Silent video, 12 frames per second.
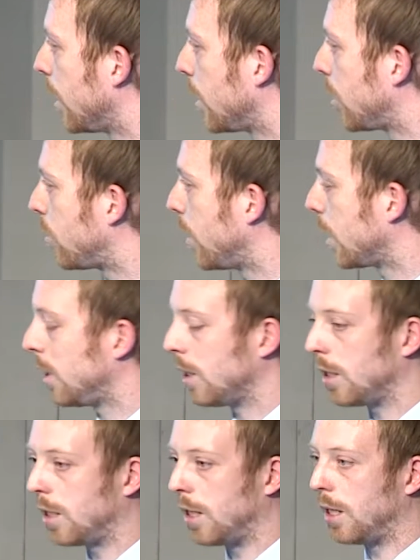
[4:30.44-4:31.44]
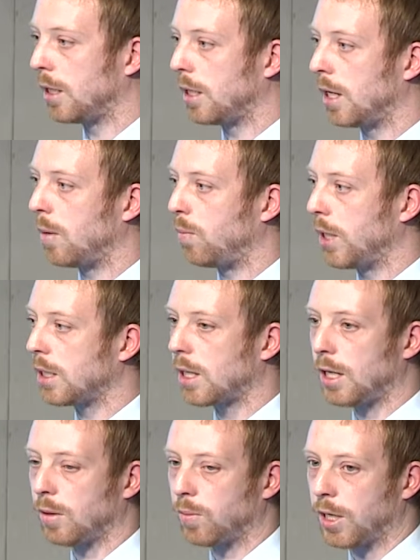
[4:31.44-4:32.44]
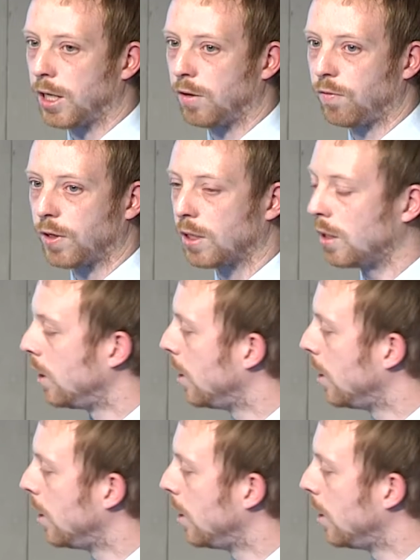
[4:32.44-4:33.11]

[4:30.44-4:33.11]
extracted that baseline behavior,